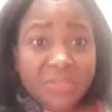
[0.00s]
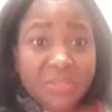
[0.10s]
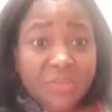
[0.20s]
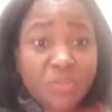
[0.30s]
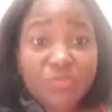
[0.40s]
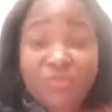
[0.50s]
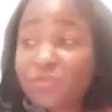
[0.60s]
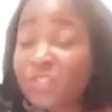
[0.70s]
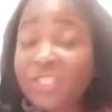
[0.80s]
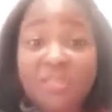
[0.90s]
She
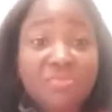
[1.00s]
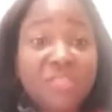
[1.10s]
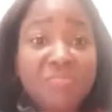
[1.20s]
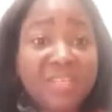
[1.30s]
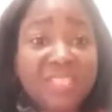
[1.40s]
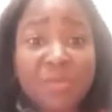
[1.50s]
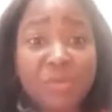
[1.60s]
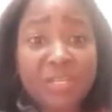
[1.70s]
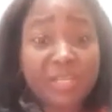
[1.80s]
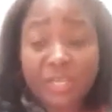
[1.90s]
met
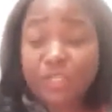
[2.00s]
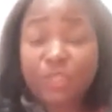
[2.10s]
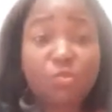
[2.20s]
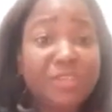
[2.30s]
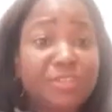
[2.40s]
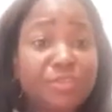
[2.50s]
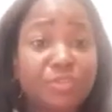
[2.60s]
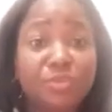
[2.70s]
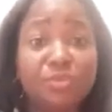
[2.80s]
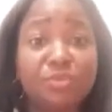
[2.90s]
somebody. She went
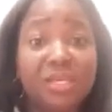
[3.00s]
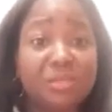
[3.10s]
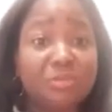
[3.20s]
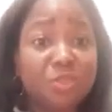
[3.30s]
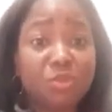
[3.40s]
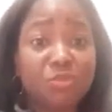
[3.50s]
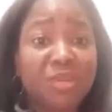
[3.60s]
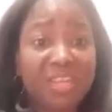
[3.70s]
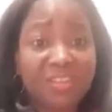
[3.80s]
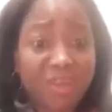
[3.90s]
to, she was
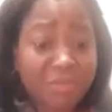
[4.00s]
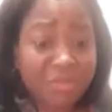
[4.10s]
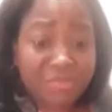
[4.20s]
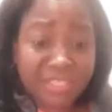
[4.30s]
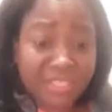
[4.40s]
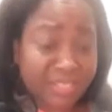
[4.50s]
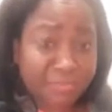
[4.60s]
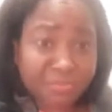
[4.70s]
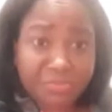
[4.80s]
running a family business.